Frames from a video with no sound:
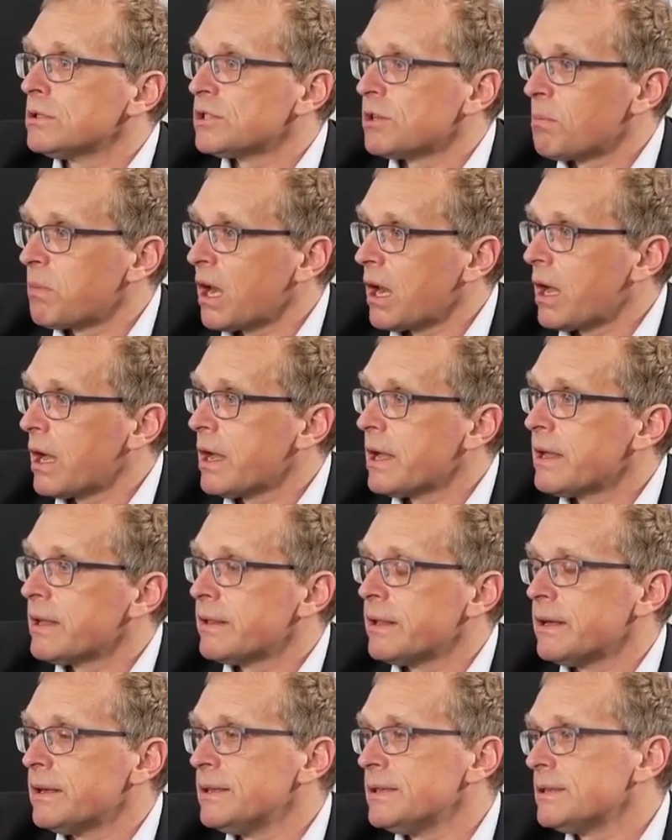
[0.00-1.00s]
supply
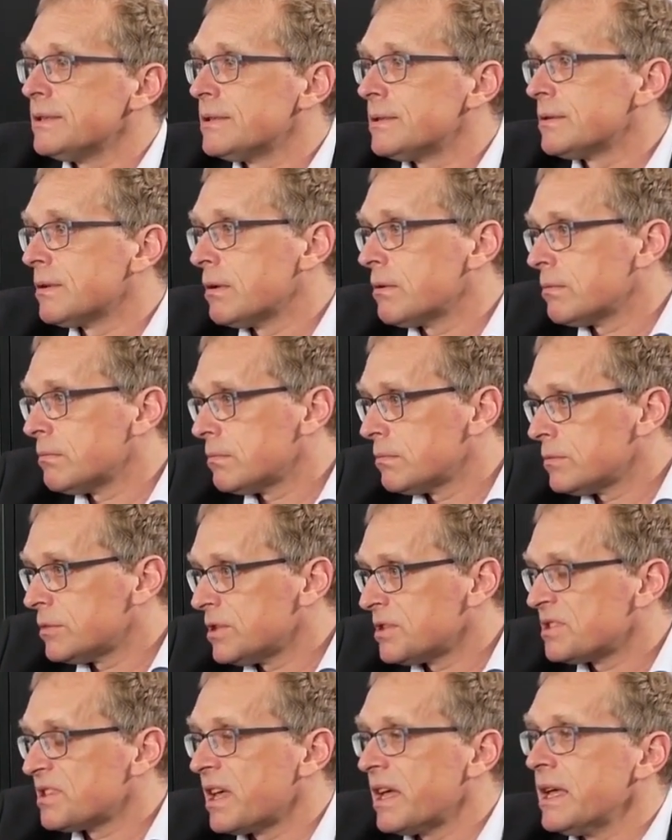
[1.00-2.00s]
that is the
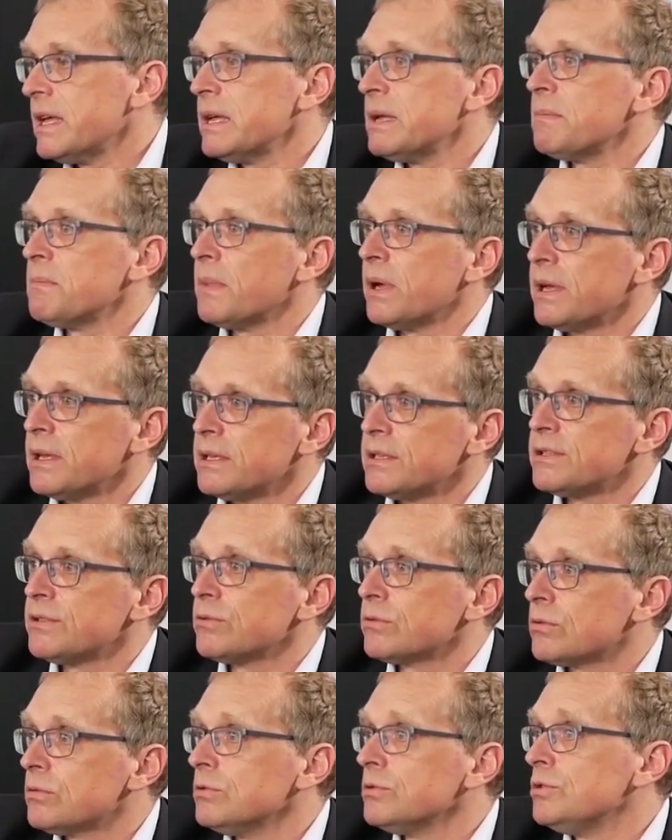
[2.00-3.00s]
same as you
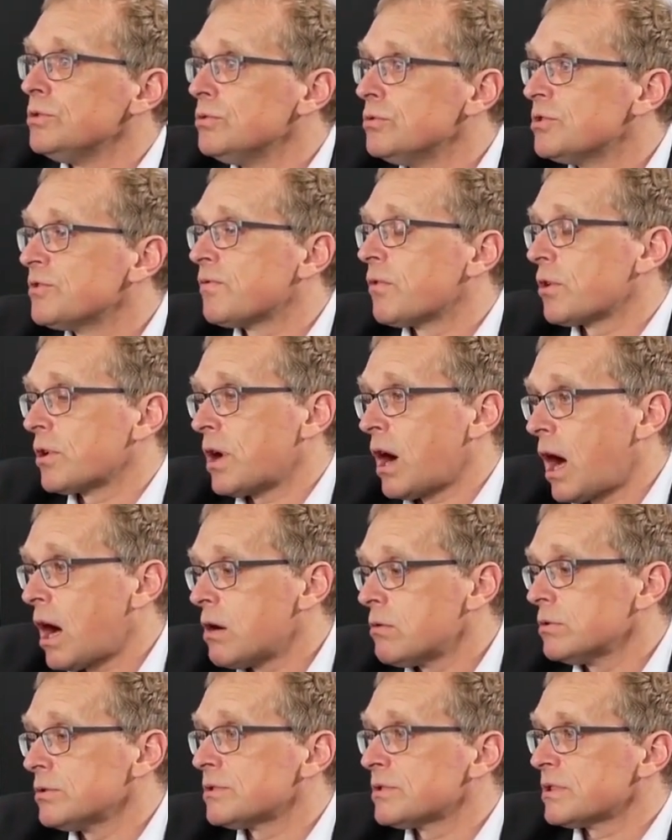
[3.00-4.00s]
could use for a
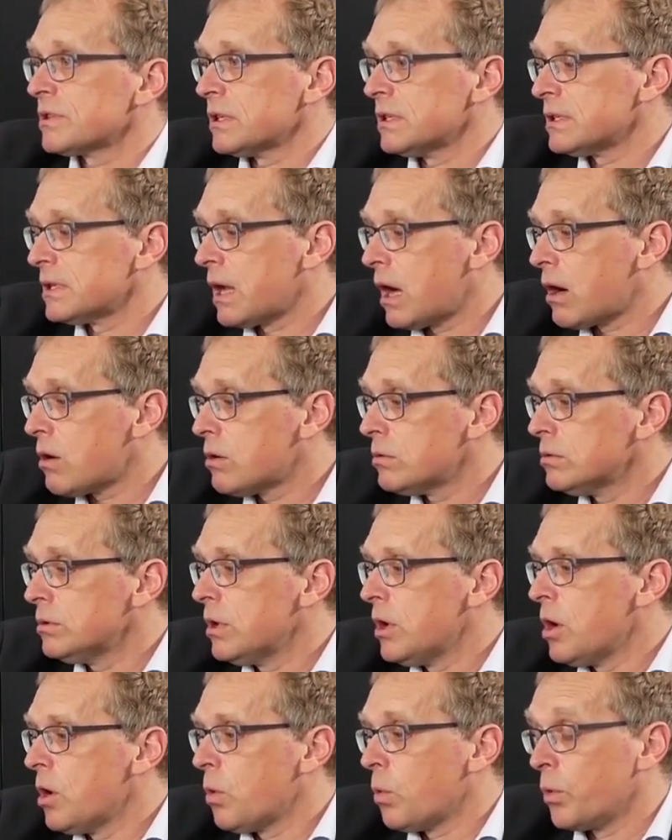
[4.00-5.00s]
house. And now,
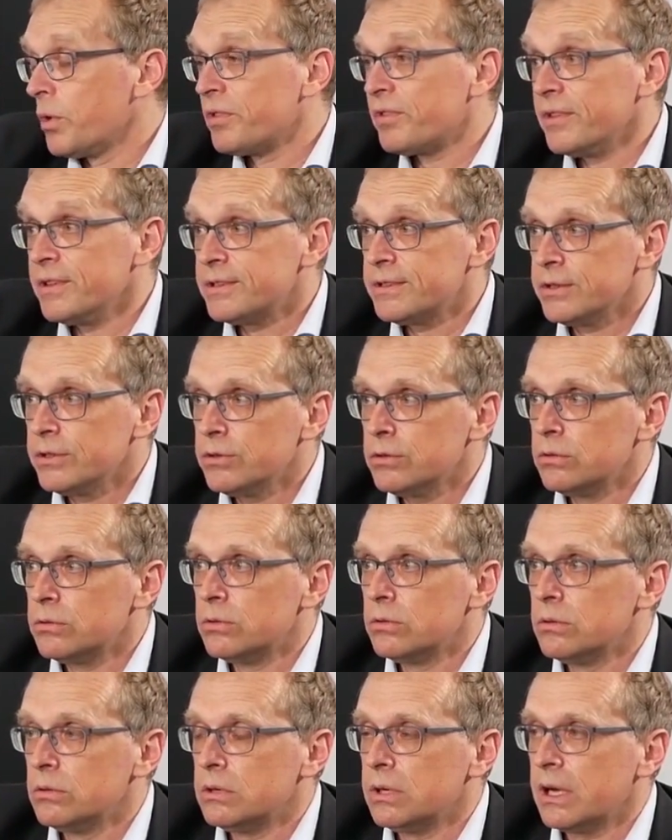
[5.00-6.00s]
with this
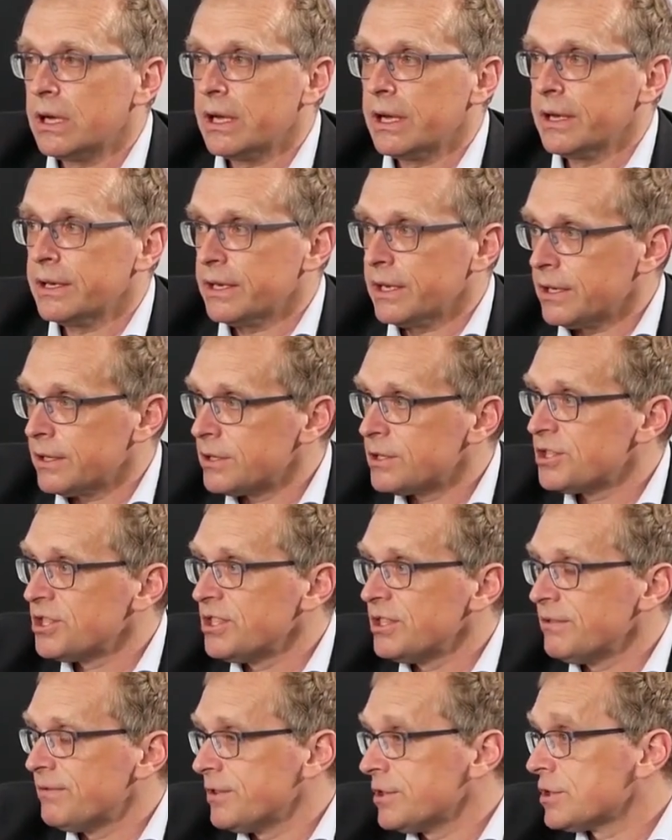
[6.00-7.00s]
new and
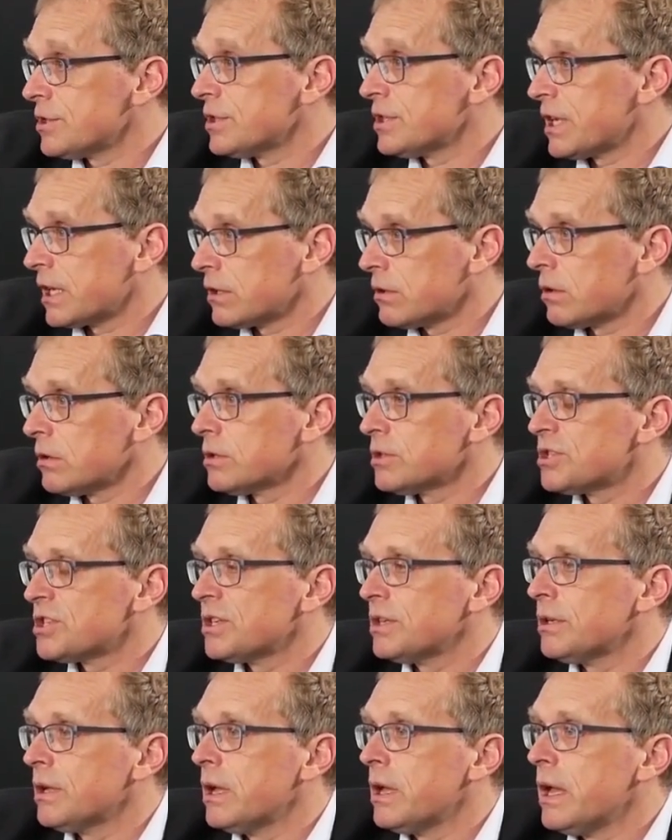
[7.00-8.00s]
energy efficient
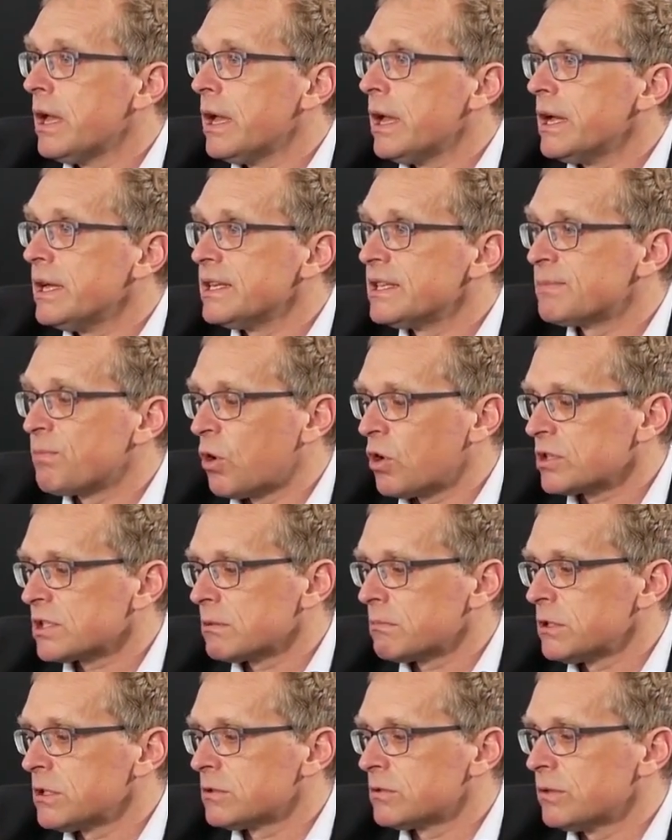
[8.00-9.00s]
technology, it is
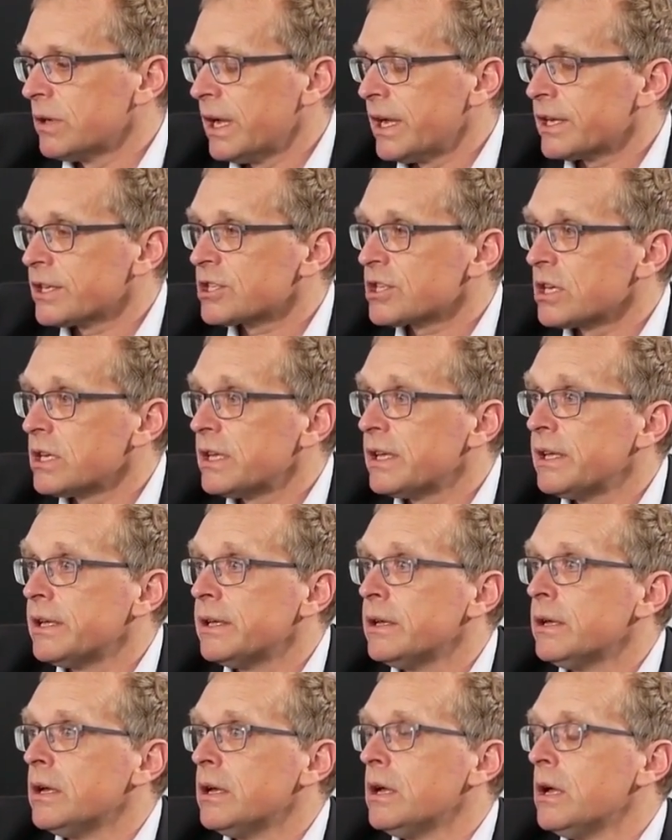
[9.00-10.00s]
possible to
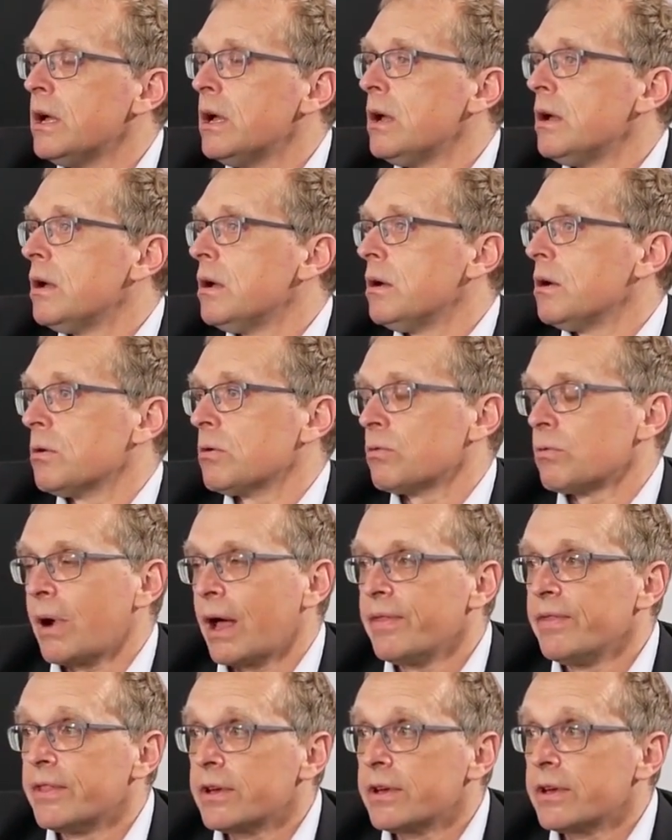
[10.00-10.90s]
actually run